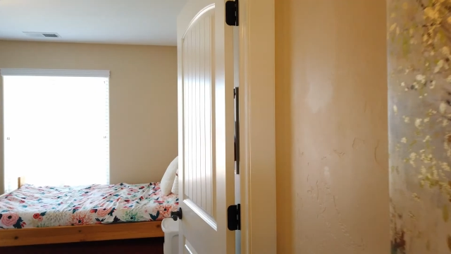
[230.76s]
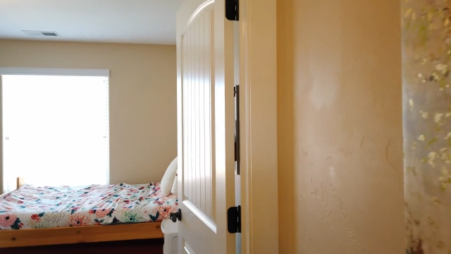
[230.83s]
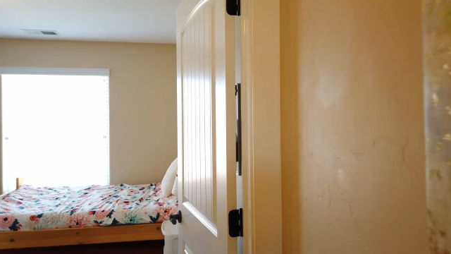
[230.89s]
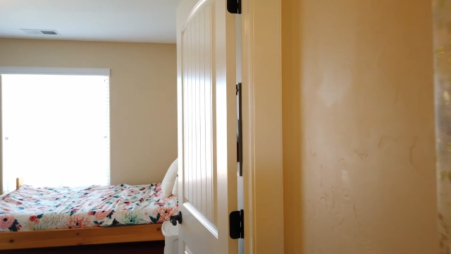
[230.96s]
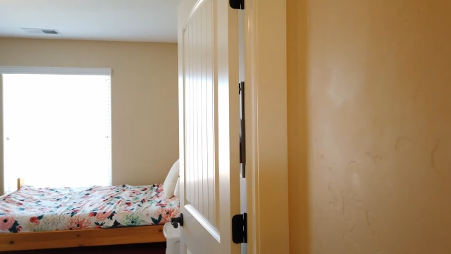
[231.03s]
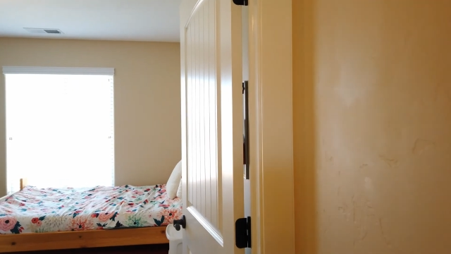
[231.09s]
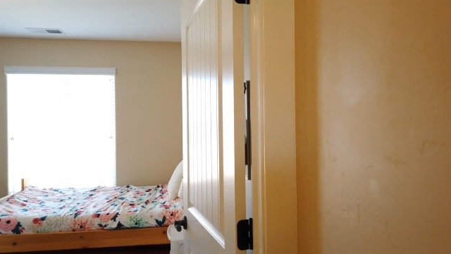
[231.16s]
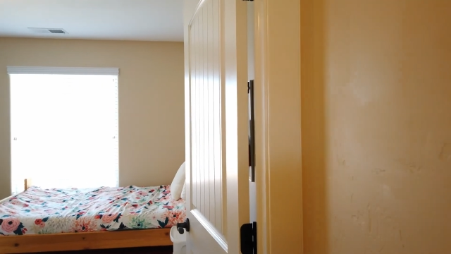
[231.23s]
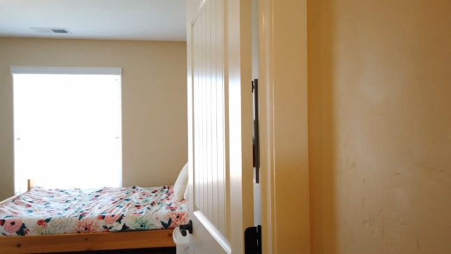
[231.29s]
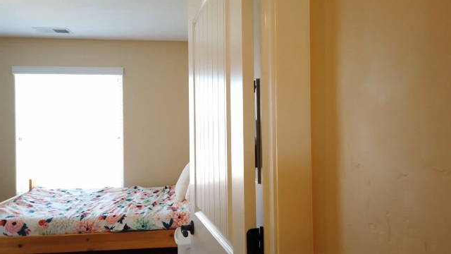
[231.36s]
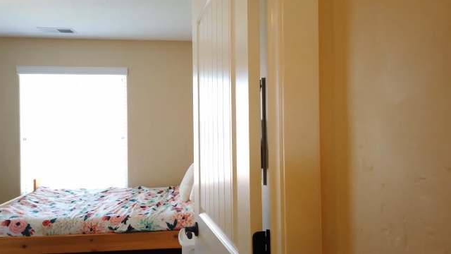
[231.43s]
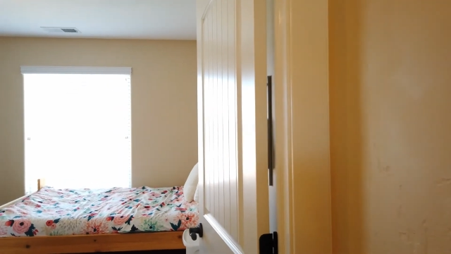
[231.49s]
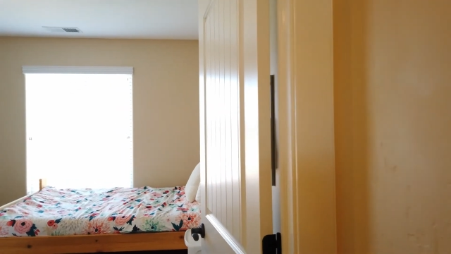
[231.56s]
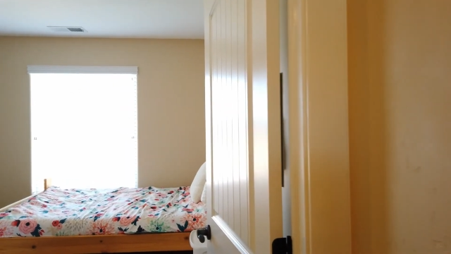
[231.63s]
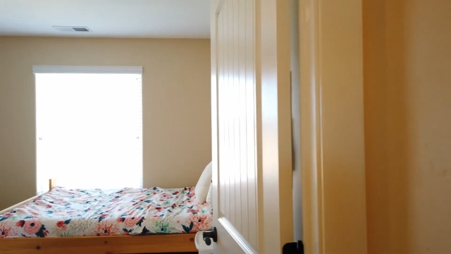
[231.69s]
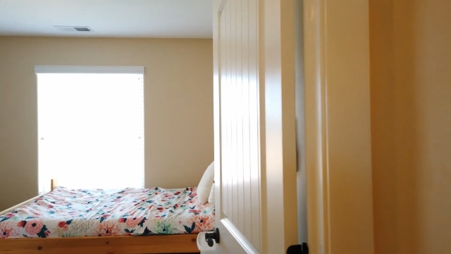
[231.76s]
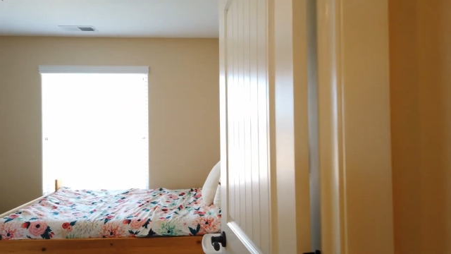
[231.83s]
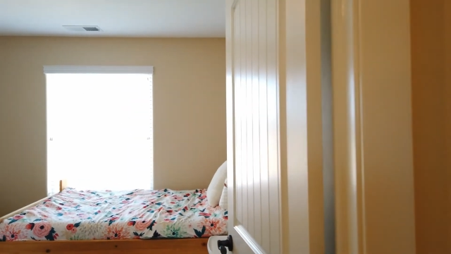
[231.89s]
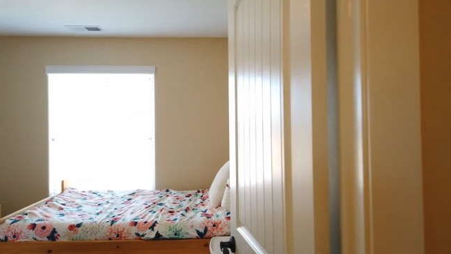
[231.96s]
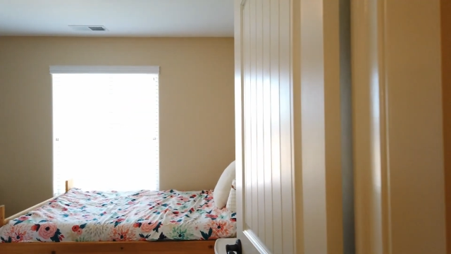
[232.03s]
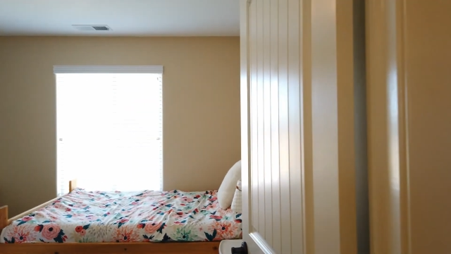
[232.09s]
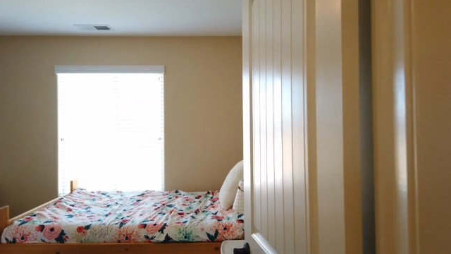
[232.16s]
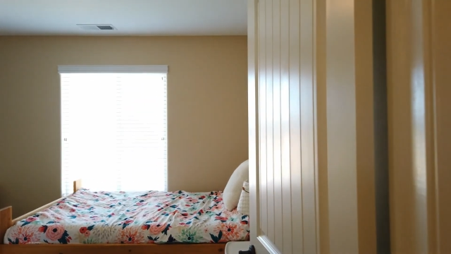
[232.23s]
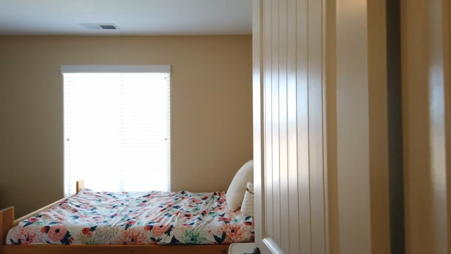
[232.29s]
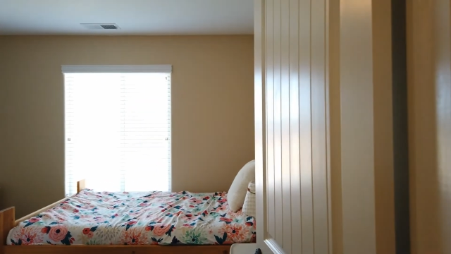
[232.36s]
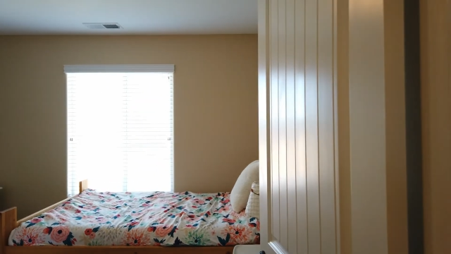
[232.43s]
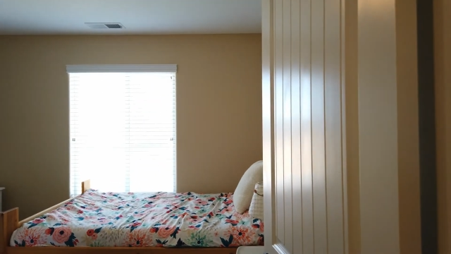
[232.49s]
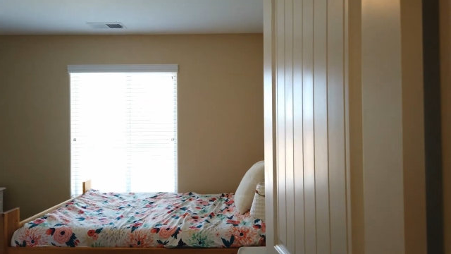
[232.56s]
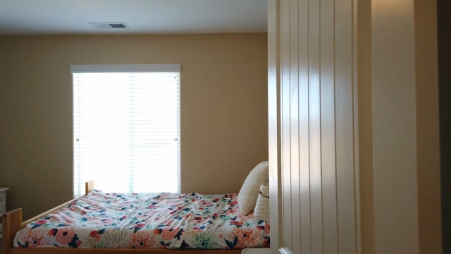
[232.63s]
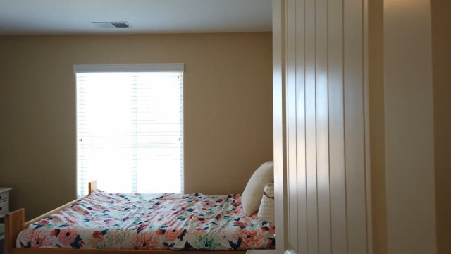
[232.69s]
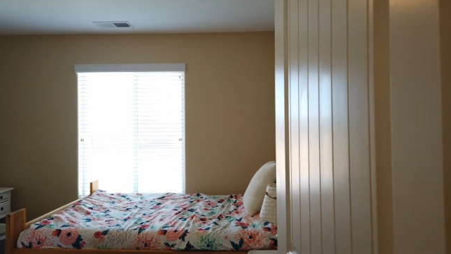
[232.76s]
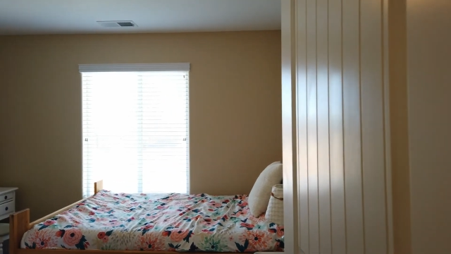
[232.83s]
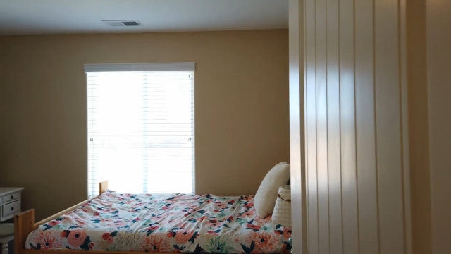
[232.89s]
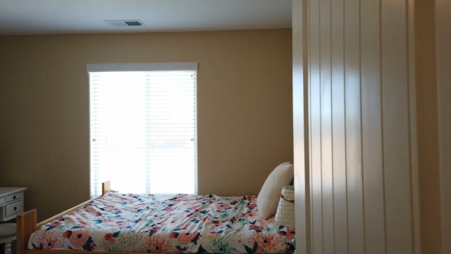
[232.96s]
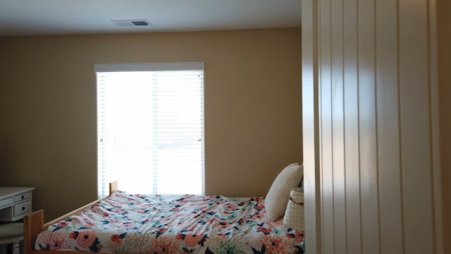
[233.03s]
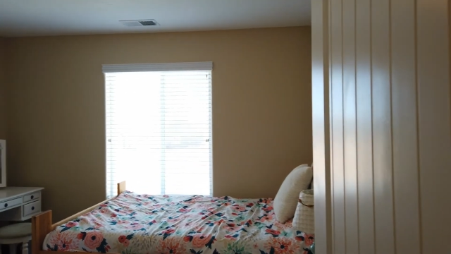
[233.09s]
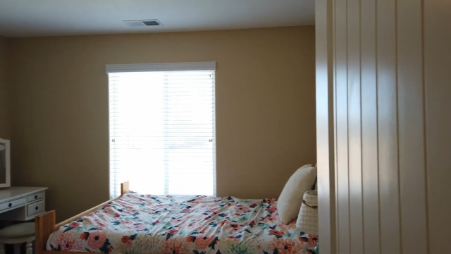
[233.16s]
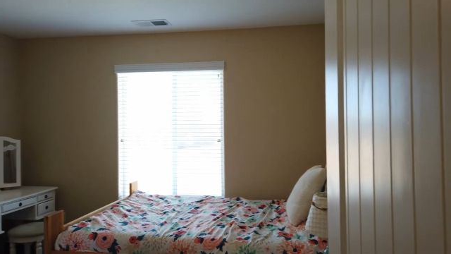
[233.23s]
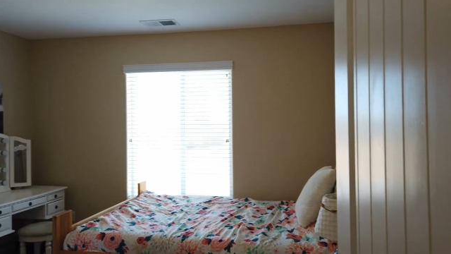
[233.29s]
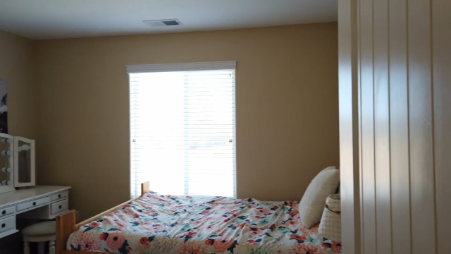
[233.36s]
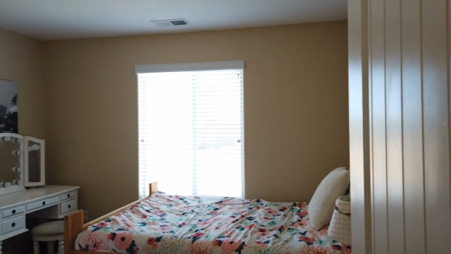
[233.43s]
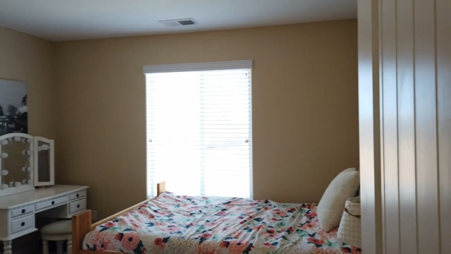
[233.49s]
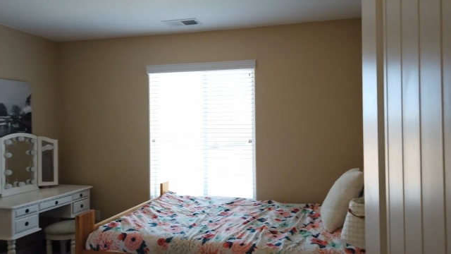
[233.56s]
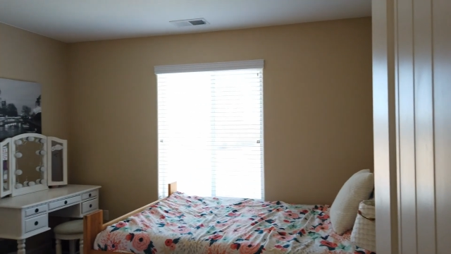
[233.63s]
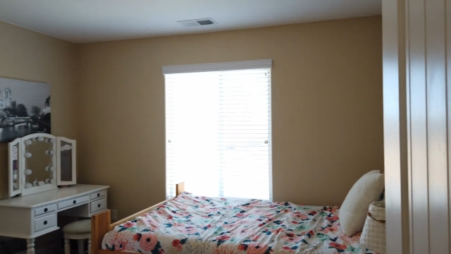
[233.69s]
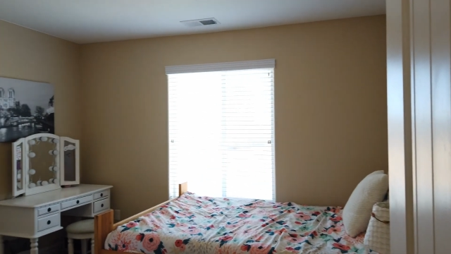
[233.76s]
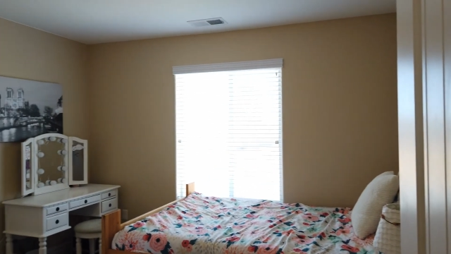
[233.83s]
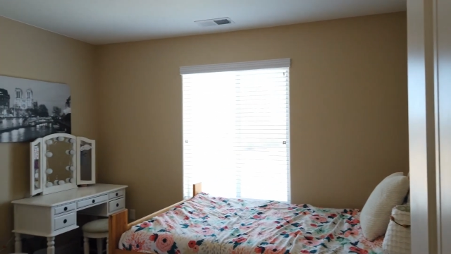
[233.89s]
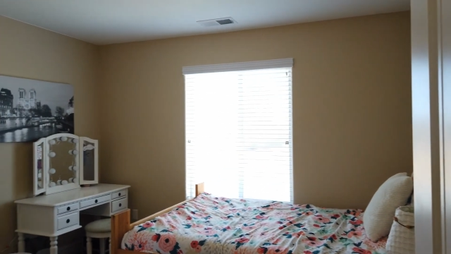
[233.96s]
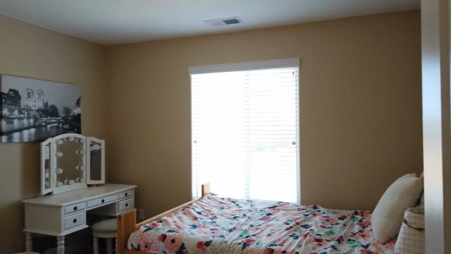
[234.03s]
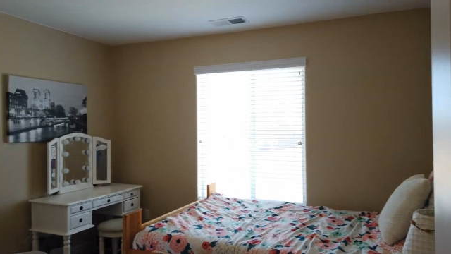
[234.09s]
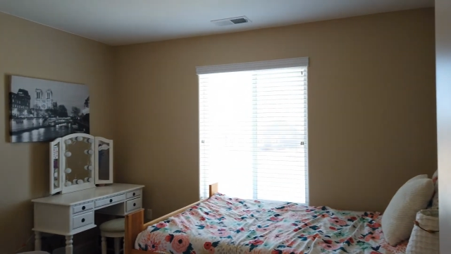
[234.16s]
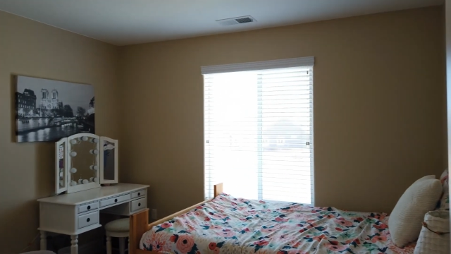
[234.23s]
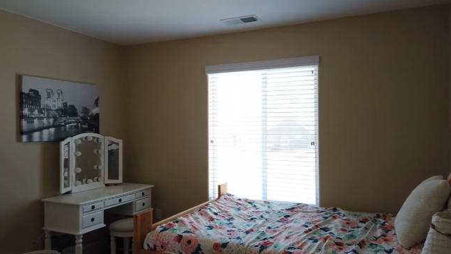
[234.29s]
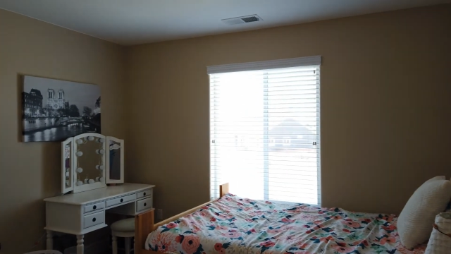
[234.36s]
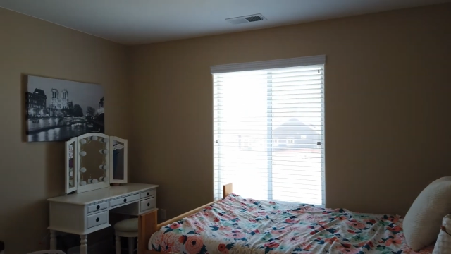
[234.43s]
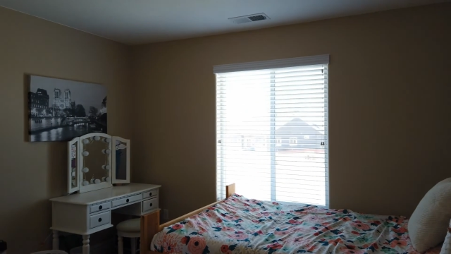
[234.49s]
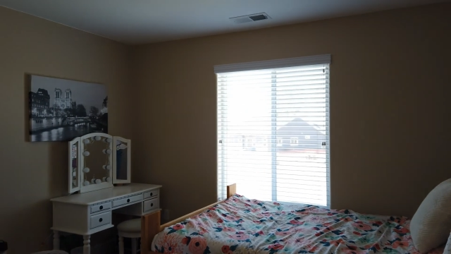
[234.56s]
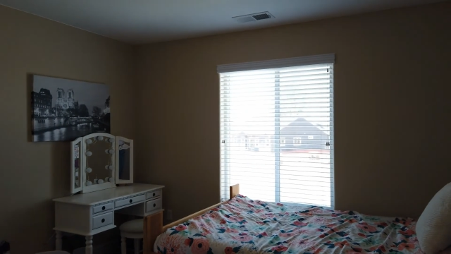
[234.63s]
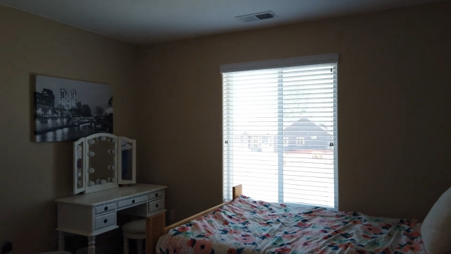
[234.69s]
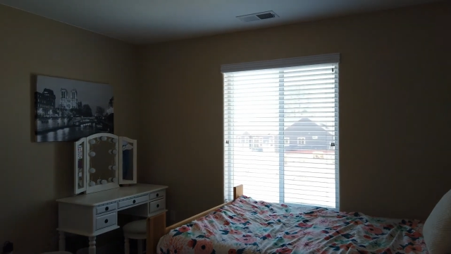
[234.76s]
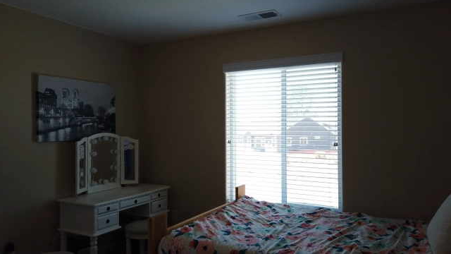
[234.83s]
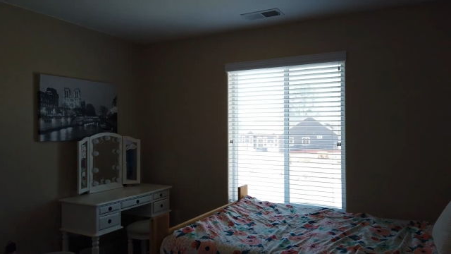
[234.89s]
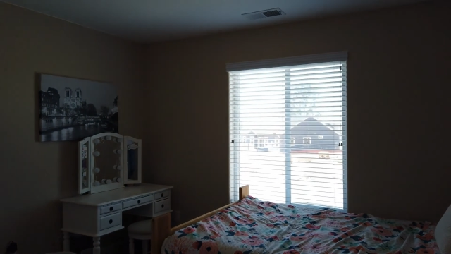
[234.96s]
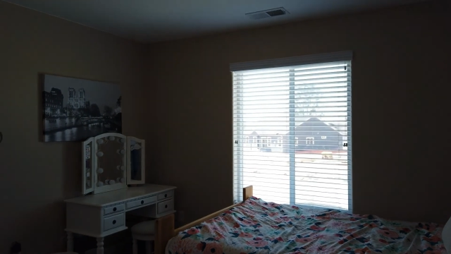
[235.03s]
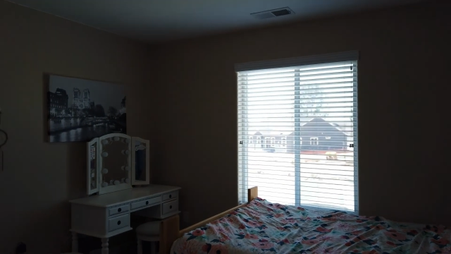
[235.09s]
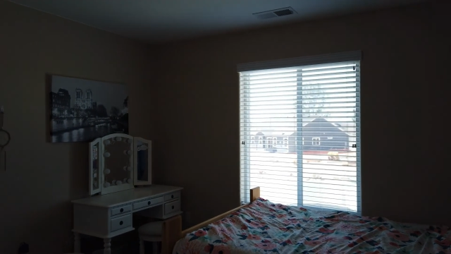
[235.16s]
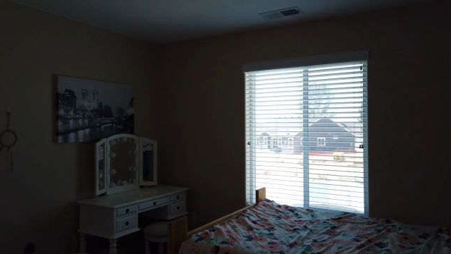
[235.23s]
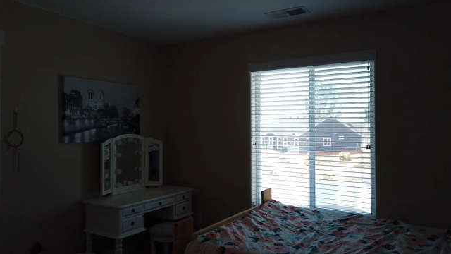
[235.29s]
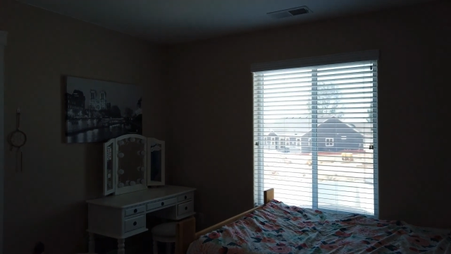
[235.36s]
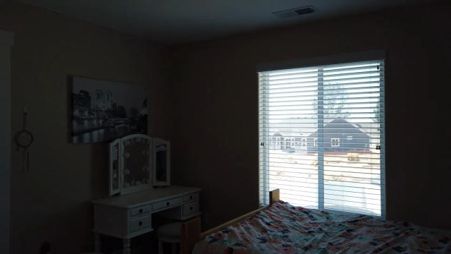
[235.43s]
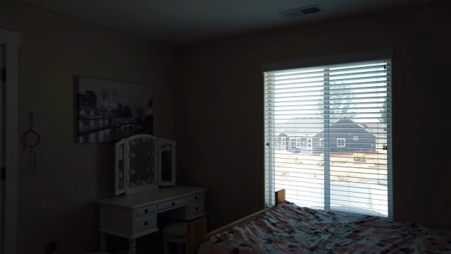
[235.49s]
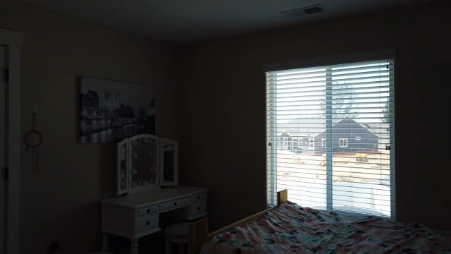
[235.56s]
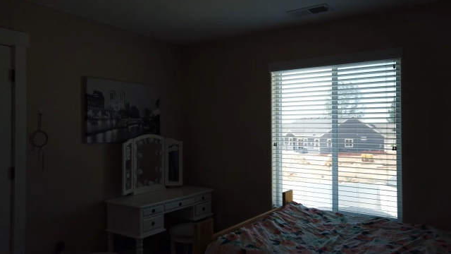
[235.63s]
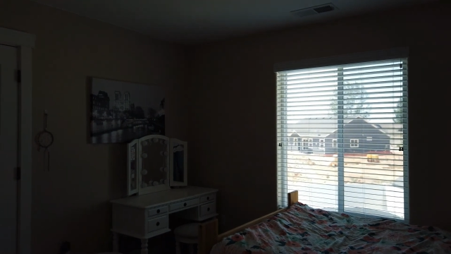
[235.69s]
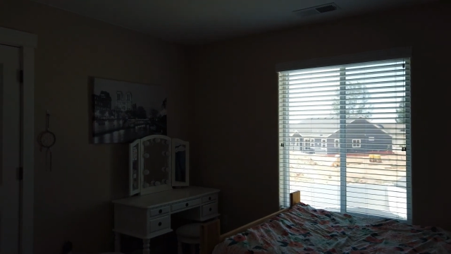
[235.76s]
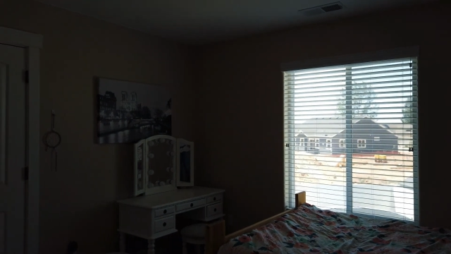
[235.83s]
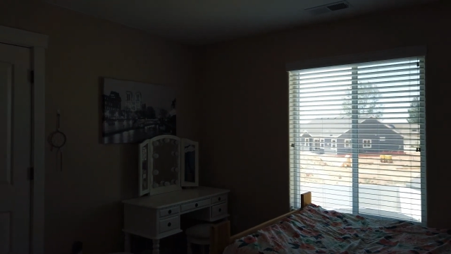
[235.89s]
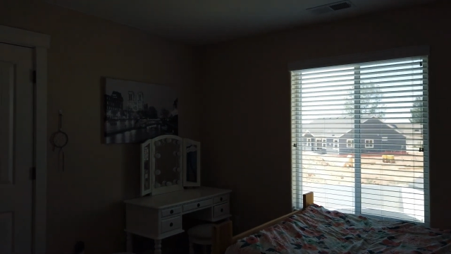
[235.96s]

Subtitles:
(no speaker visible)